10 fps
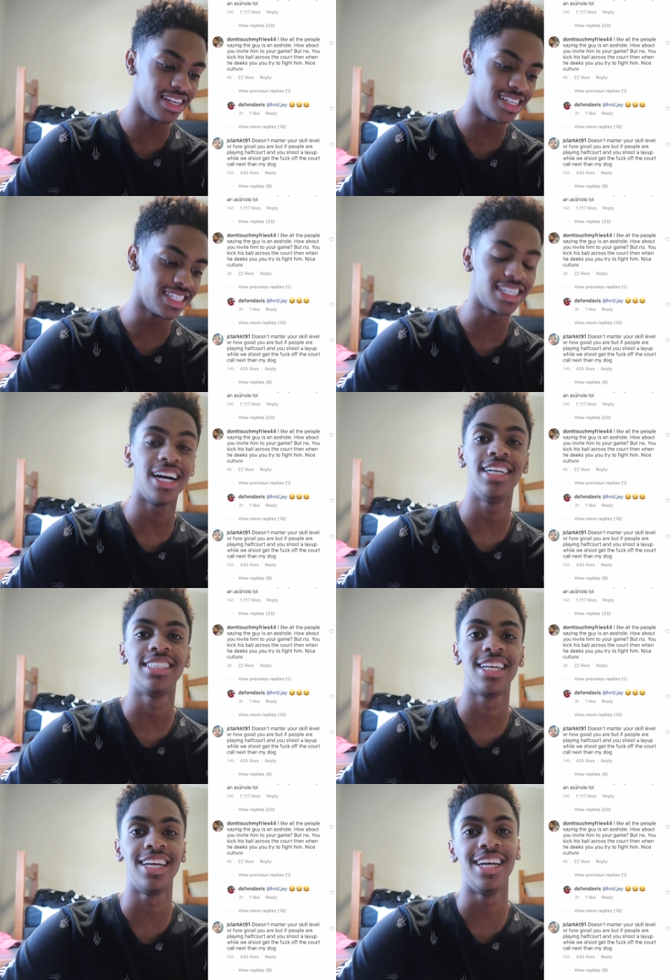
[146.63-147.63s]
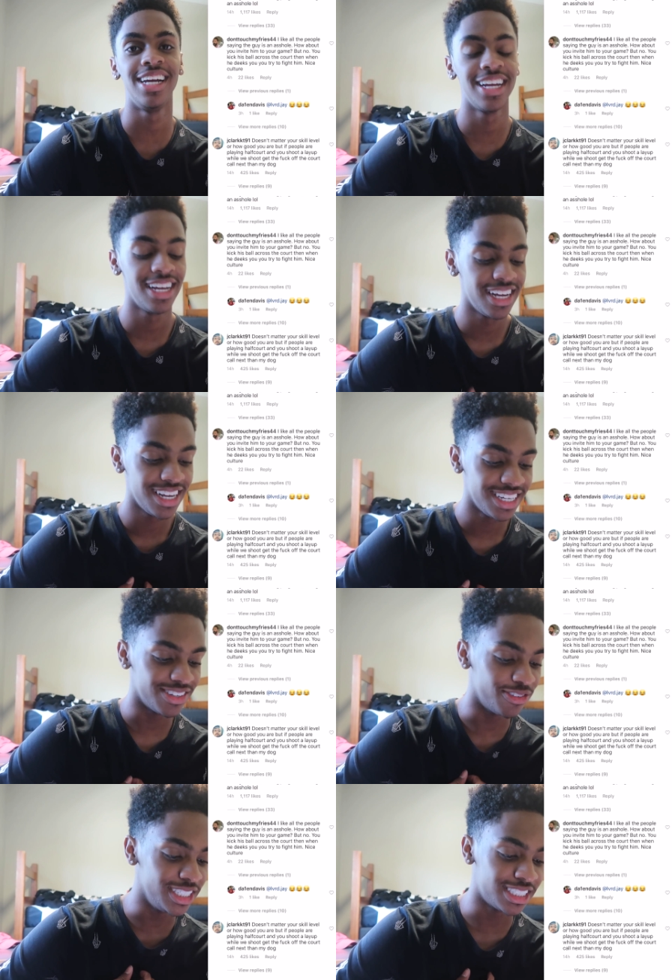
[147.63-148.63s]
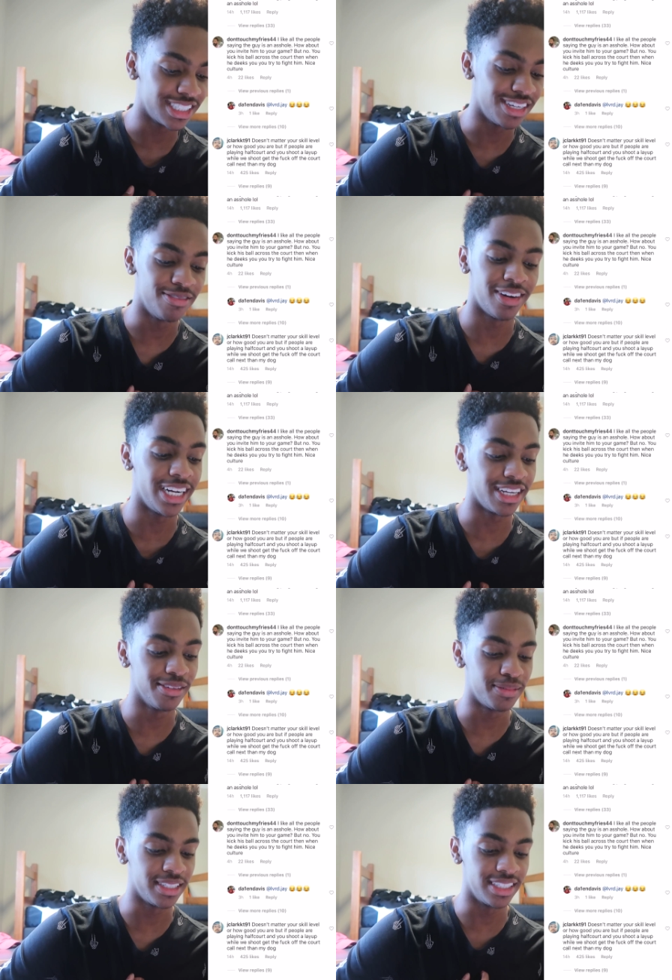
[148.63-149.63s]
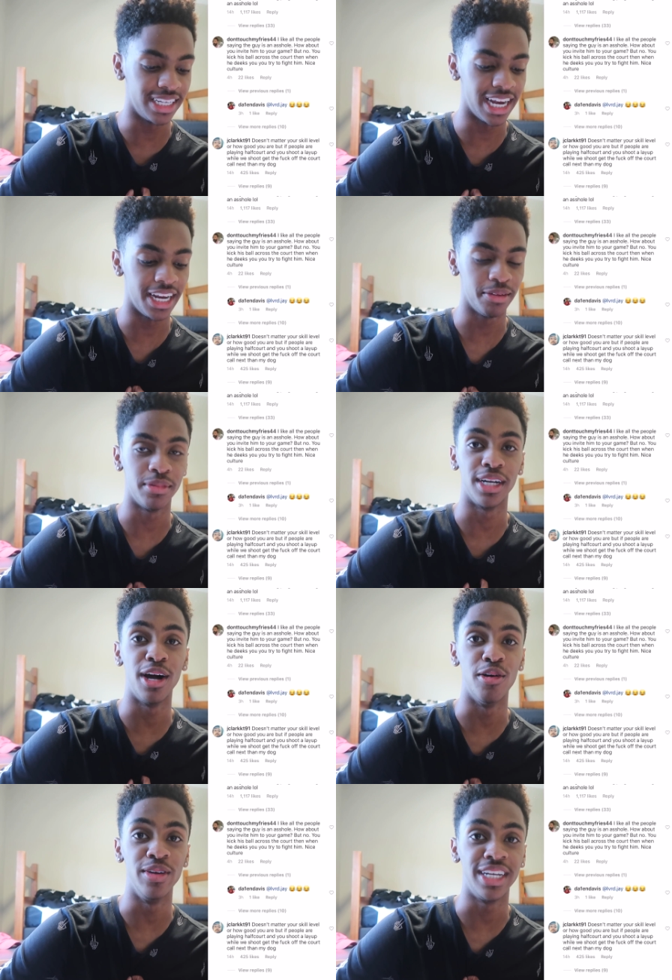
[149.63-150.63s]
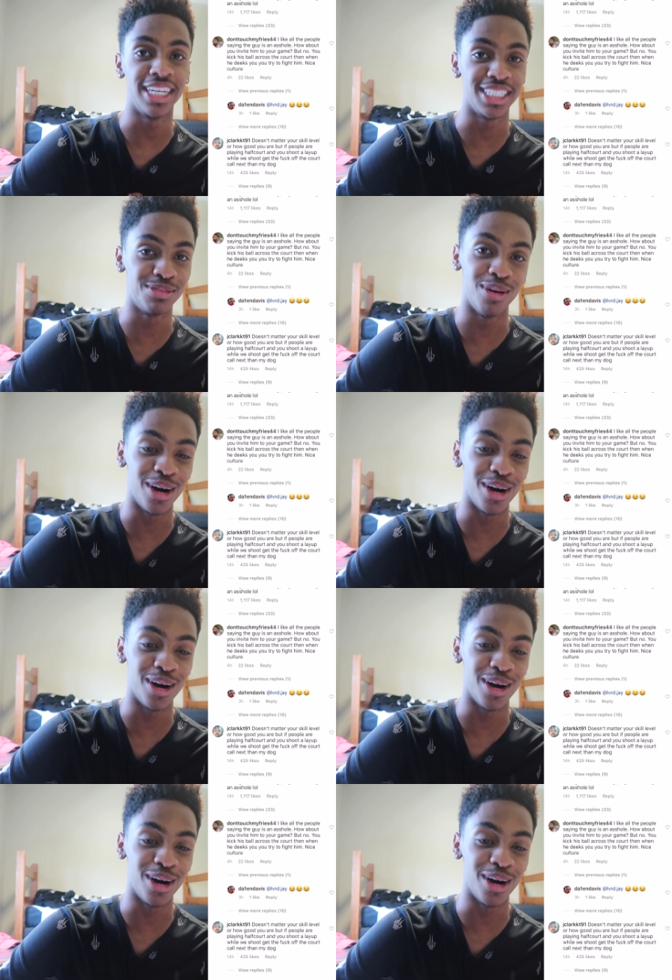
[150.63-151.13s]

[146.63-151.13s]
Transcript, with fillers: this guy said we should have invited him to the game, but no, we kick his